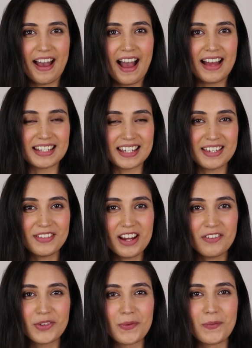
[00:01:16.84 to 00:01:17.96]
even
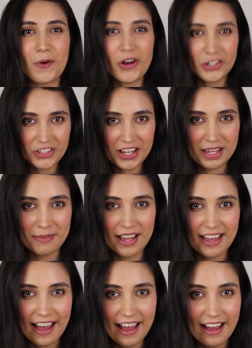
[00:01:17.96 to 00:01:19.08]
after washing
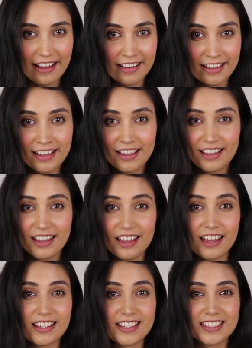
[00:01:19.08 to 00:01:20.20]
my hair,
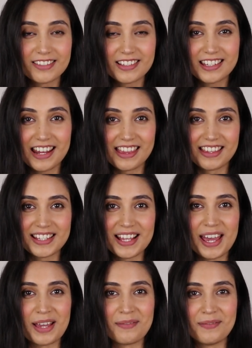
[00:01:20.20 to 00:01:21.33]
it still stayed the
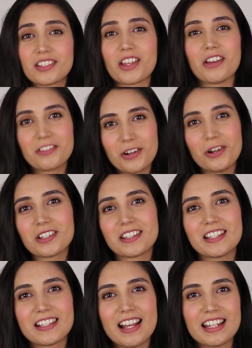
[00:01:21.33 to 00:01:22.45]
same. So of course
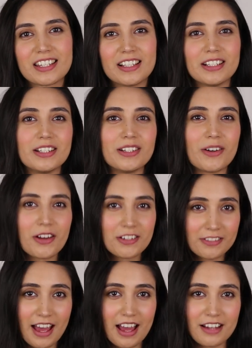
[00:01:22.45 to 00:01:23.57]
this led to a lot
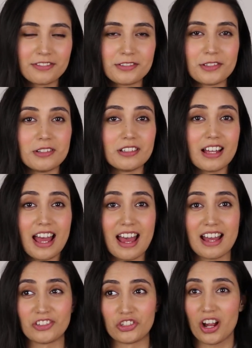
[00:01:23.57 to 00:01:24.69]
of hair fall,
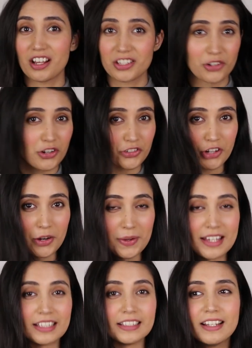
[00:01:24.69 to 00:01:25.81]
hair just not
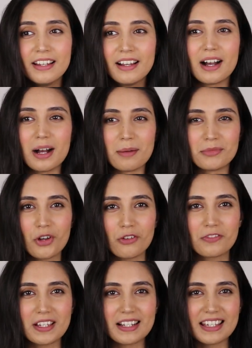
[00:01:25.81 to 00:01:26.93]
growing,
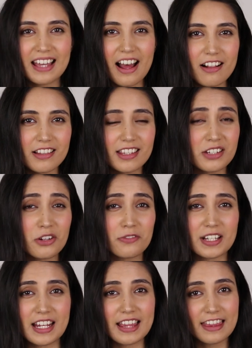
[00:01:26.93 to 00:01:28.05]
not feeling healthy, not
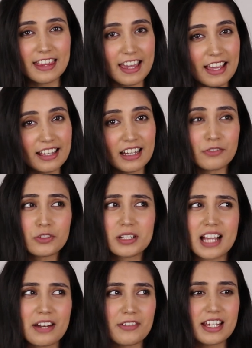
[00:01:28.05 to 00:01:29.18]
feeling thick, and I've
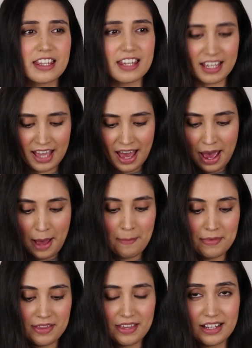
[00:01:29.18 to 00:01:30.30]
always had very thick
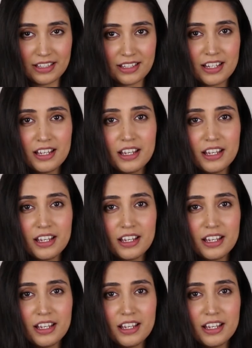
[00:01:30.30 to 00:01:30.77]
hair, but that's